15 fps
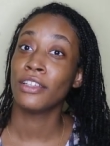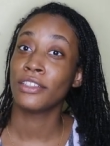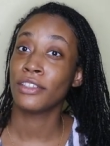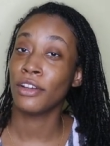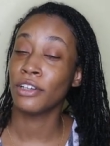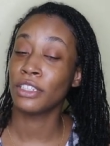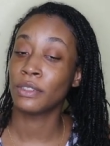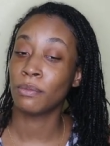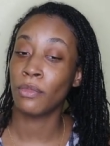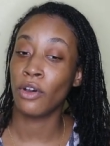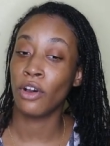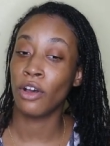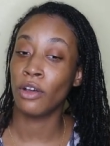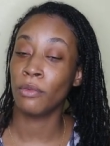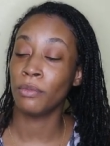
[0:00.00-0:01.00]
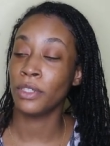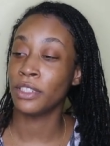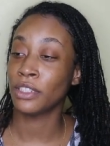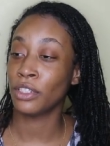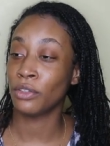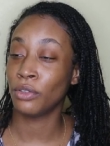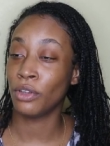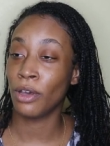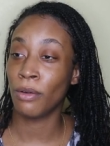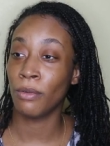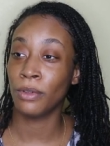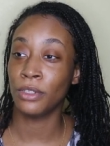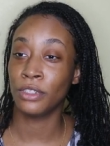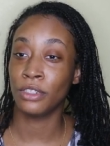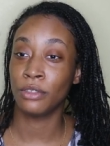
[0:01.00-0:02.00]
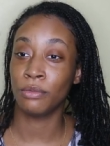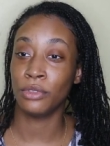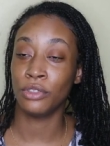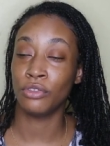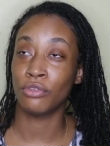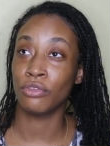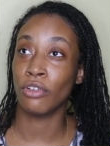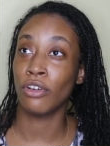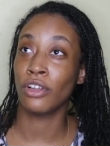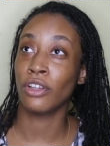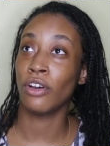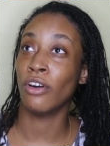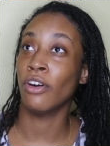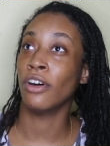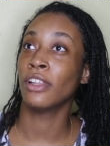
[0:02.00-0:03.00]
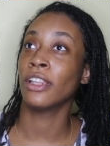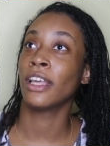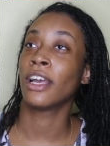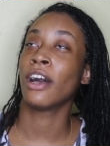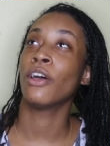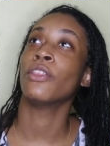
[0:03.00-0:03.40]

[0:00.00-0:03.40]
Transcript: Star's mom because I do not want this to be drawn on like